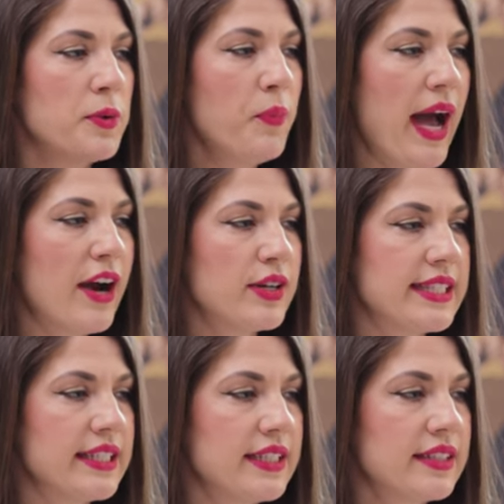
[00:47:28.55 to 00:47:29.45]

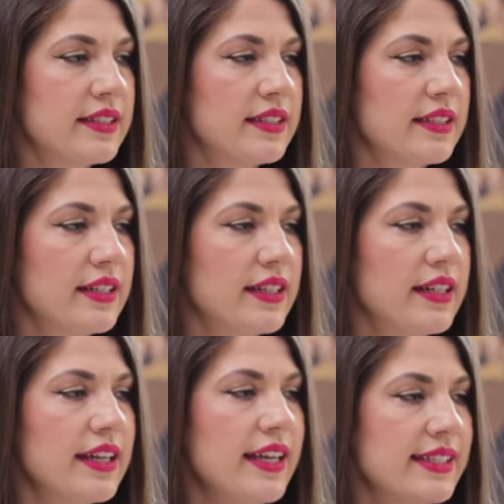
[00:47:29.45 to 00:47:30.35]
comparison
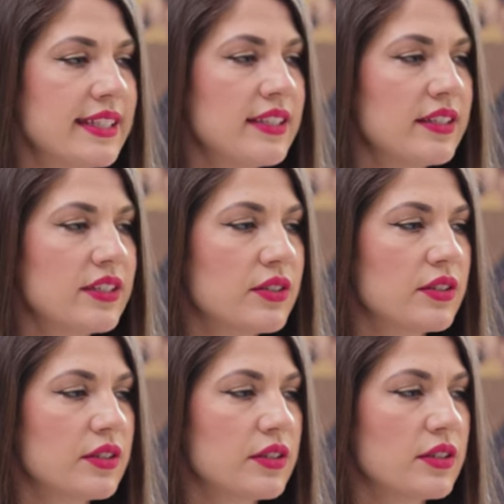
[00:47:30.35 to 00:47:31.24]
isn't
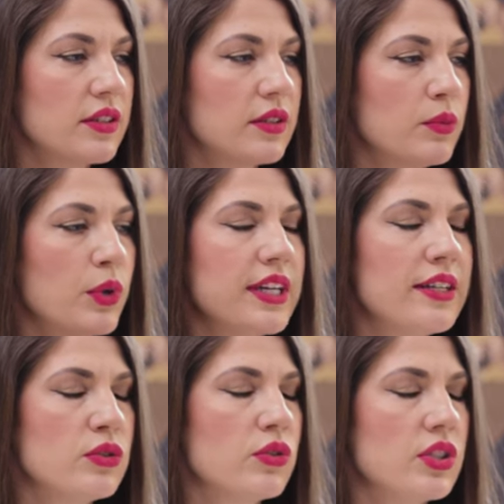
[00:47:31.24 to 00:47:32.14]
what it
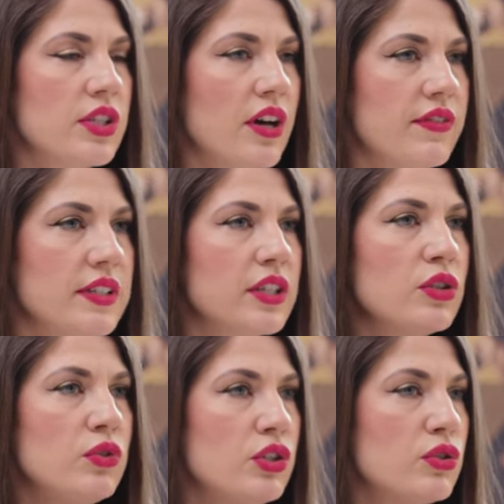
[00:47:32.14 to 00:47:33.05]
is on the surface.
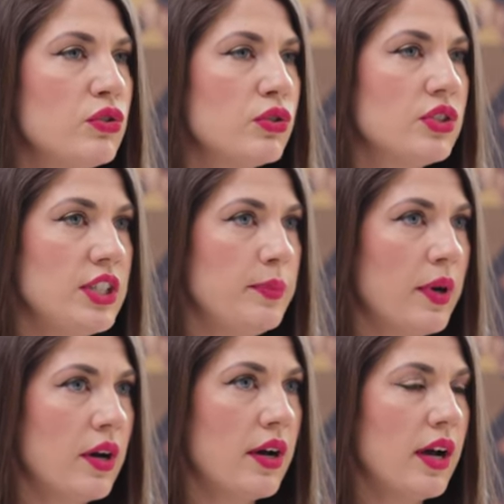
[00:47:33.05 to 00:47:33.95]
Like, you need to look
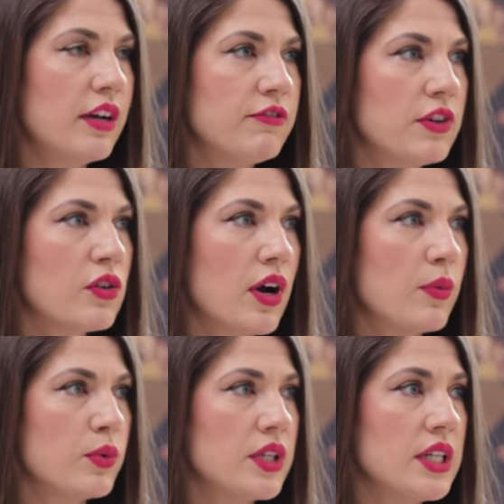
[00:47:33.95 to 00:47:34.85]
deeper and figure
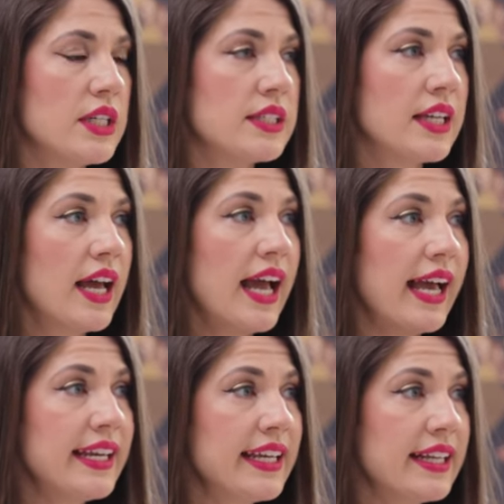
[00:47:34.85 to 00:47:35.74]
out what it is.
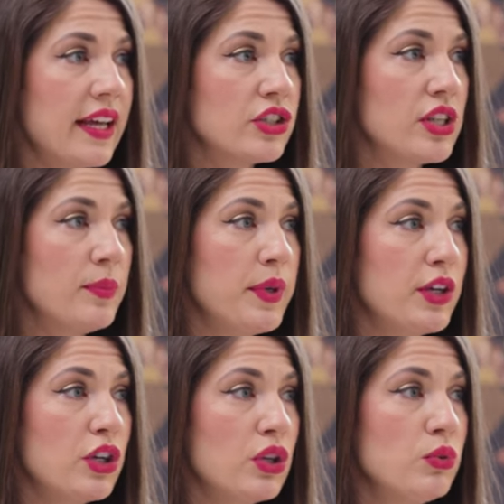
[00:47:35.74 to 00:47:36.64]
And it can actually be
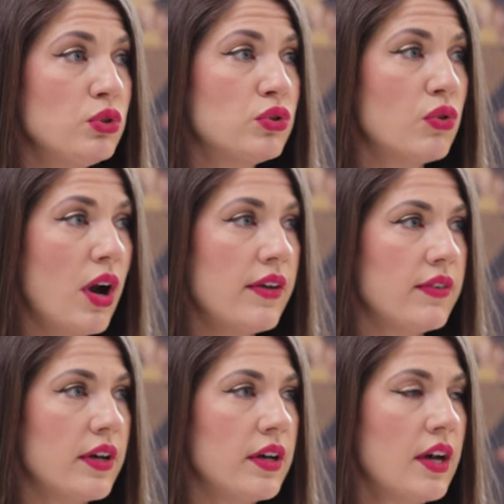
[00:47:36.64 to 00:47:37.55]
a huge
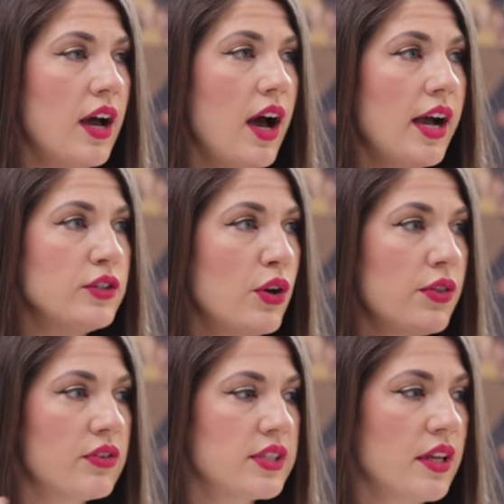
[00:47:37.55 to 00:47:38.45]
driver. I know
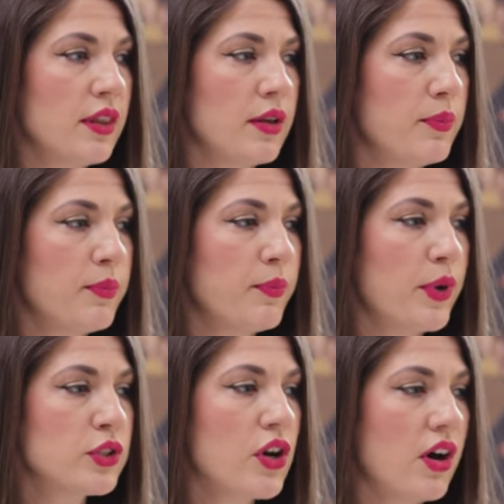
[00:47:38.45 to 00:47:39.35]
there is other
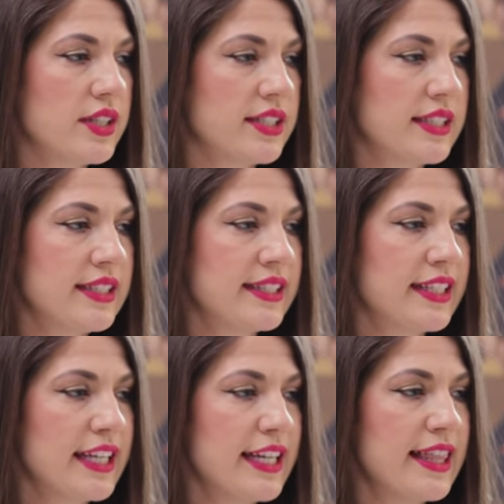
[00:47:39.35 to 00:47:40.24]
podcasters
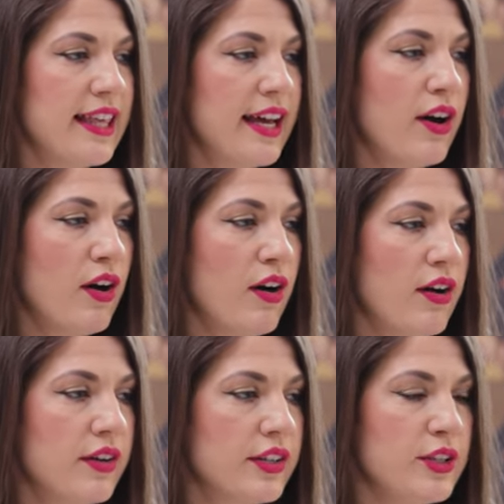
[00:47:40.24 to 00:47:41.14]
that
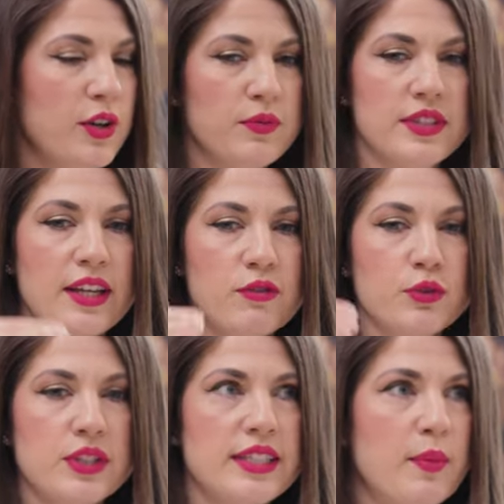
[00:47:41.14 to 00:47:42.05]
are, you know,
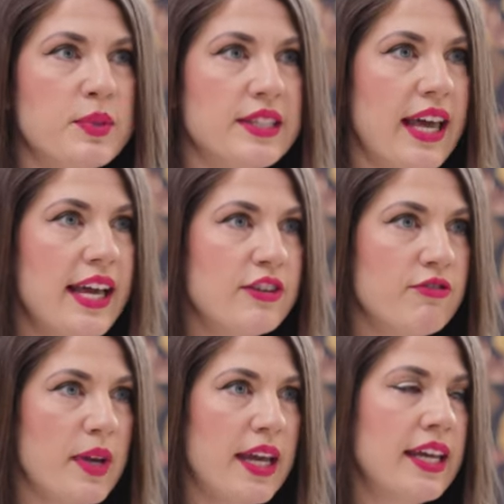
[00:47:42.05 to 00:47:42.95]
several steps ahead
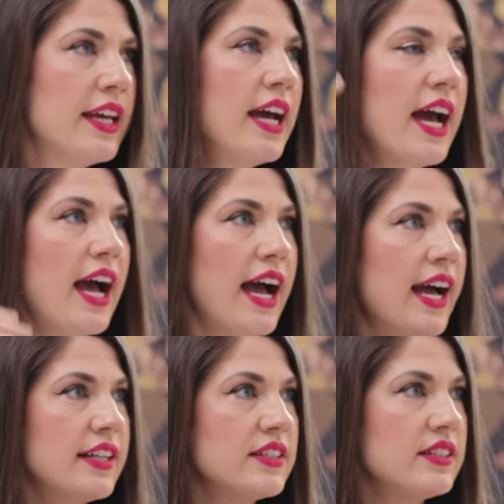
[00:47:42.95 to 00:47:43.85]
of me.
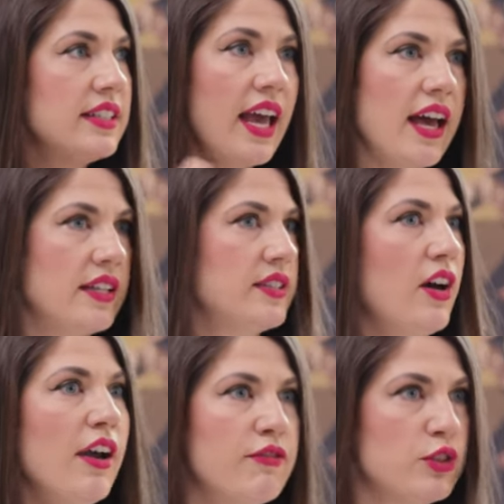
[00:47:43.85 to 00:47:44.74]
And yes,
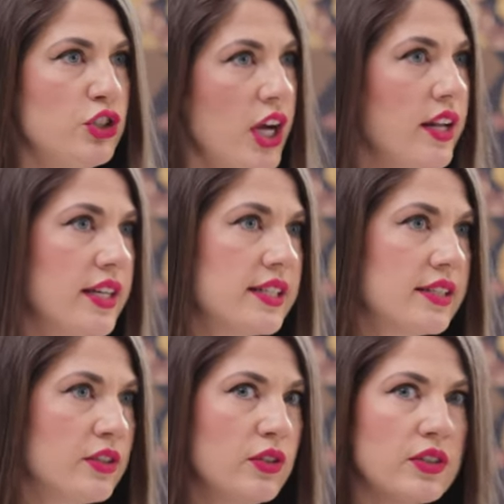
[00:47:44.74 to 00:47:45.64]
I feel jealous.
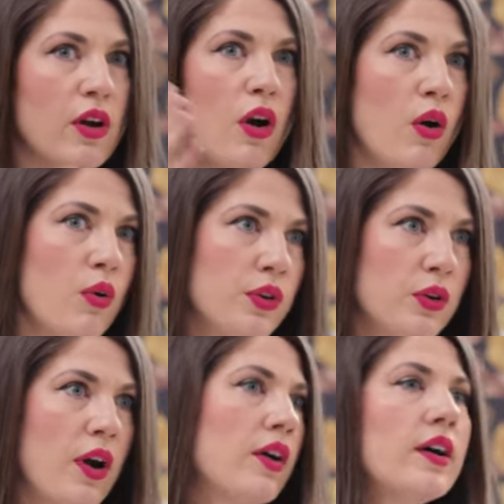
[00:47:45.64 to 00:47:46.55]
So, you know, like, oh, you
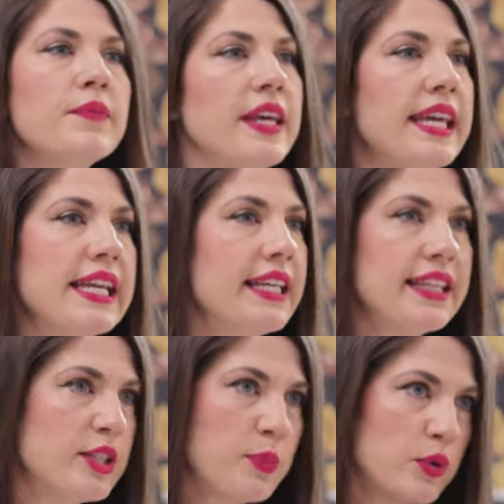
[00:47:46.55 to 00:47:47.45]
know, how come they're getting
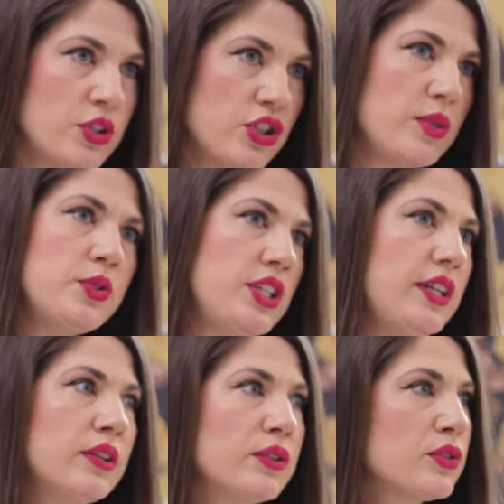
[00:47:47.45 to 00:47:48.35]
these sponsorship
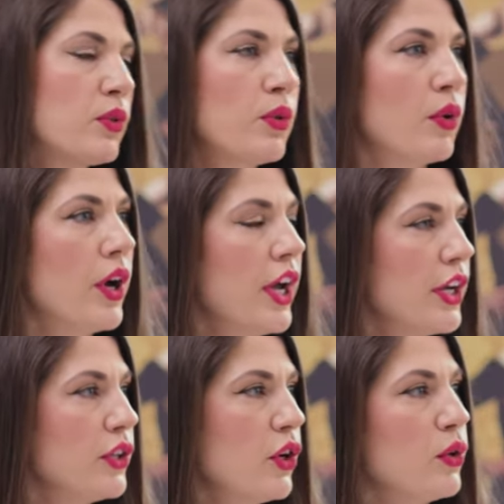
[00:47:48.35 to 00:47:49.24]
deals? Or,
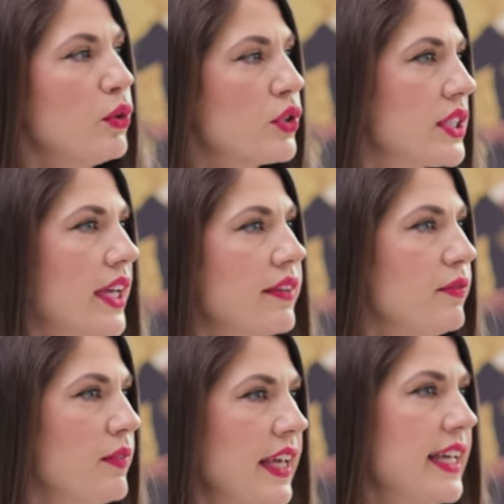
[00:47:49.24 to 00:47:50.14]
you know, it looks like
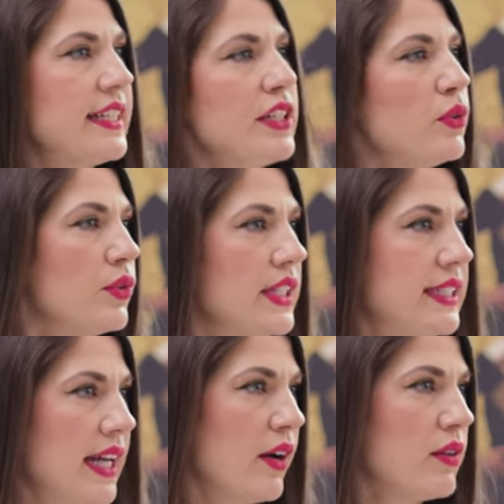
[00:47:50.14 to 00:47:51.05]
they're getting all
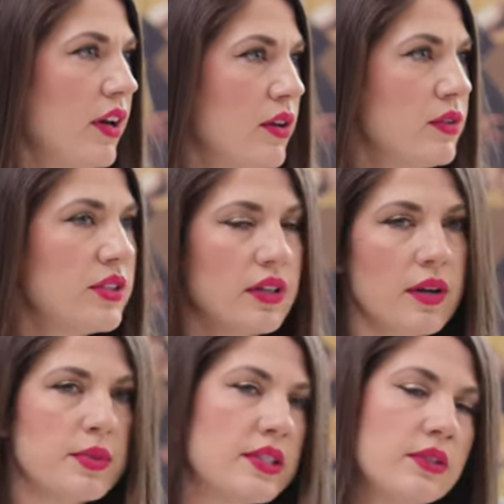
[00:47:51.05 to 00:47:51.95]
these downloads and
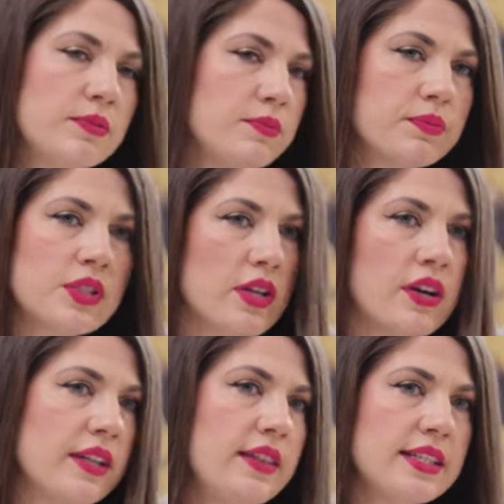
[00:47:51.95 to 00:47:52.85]
I'm still
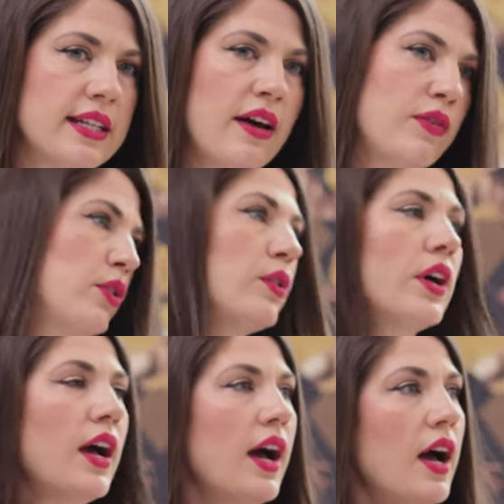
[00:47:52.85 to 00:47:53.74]
stuck at this level.